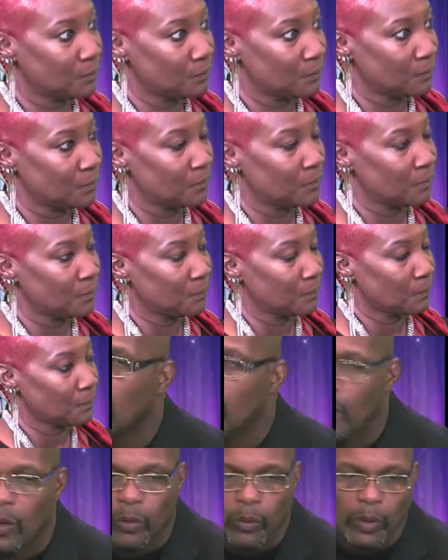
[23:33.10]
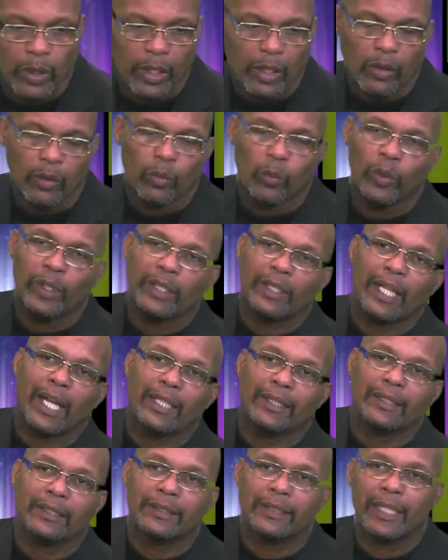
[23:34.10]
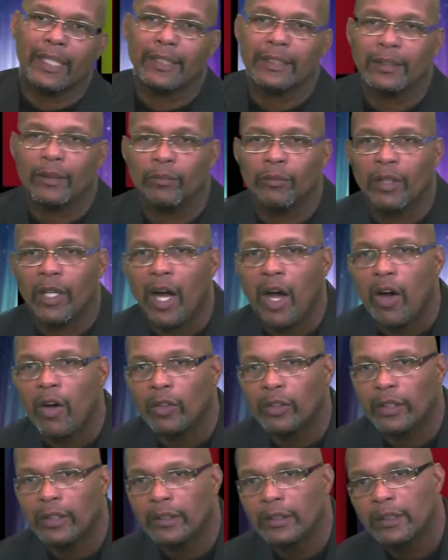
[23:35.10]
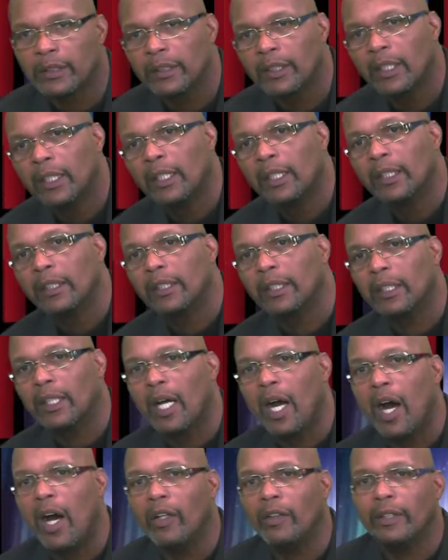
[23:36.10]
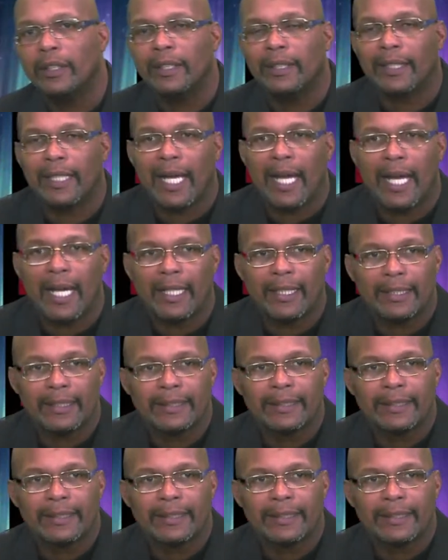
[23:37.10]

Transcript: Okay. Well, we'd like to take some callers. The call-in line is